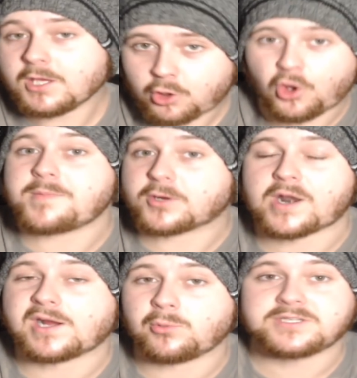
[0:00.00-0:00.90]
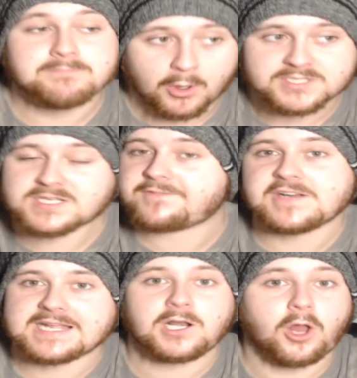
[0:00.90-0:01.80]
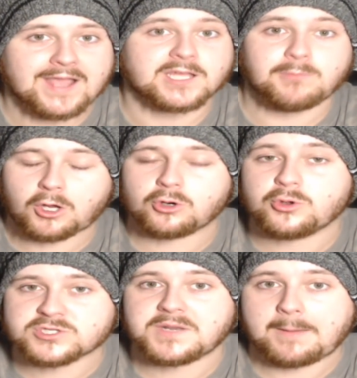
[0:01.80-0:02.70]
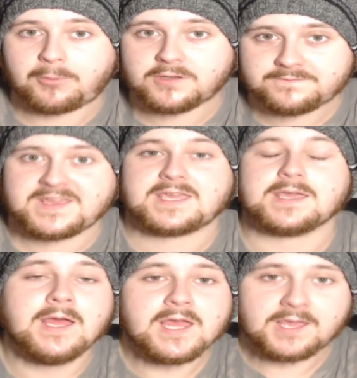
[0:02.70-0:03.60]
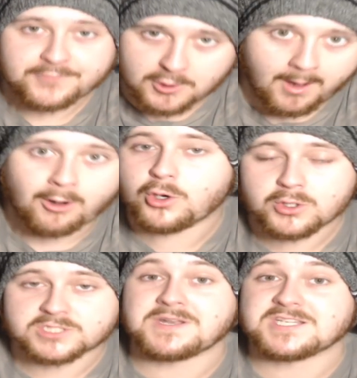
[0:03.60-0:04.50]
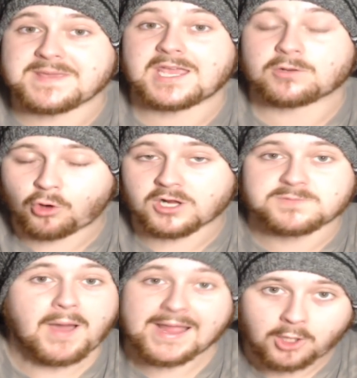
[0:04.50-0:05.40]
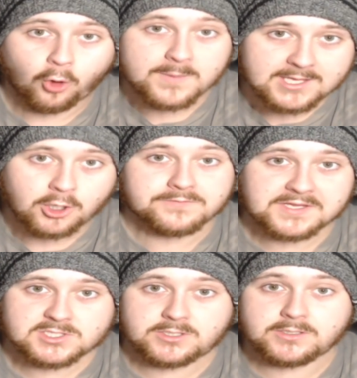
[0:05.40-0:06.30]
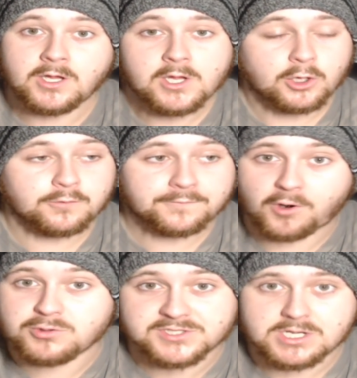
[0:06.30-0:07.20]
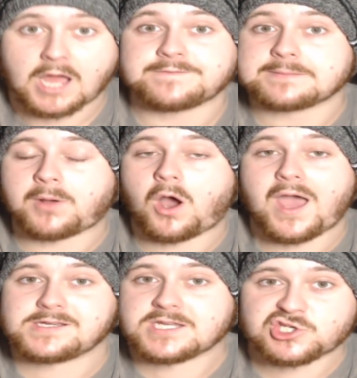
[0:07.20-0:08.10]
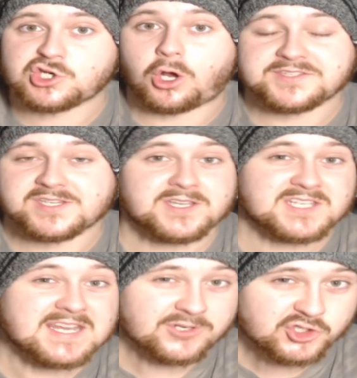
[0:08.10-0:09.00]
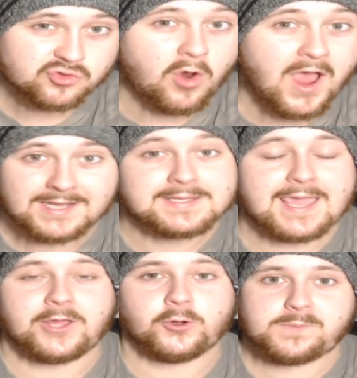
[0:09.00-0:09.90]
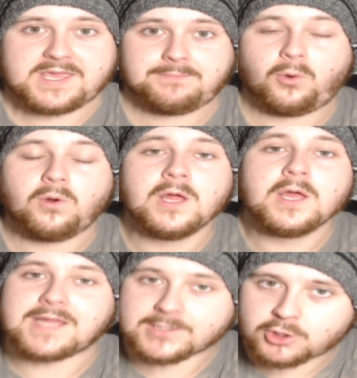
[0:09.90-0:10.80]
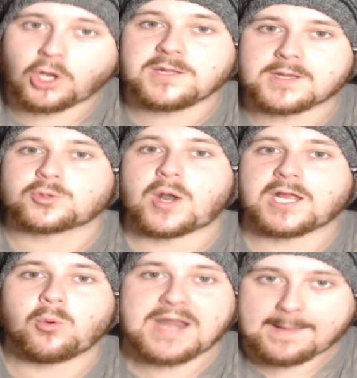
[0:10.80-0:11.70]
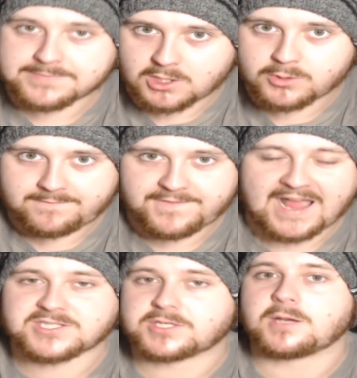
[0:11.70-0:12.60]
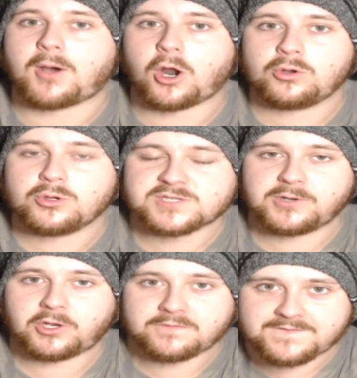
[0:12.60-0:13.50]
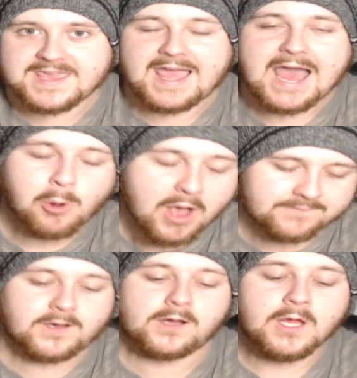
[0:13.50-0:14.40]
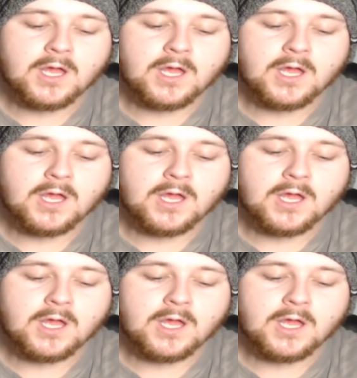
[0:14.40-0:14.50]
Conor McGregor would most definitely light Kamaru Usman up on the feet. If Kamaru Usman is being rocked by Colby Covington, who throws nothing behind his shots and doesn't even try and KO people, then Conor McGregor would absolutely flatten Kamaru Usman on the feet. However,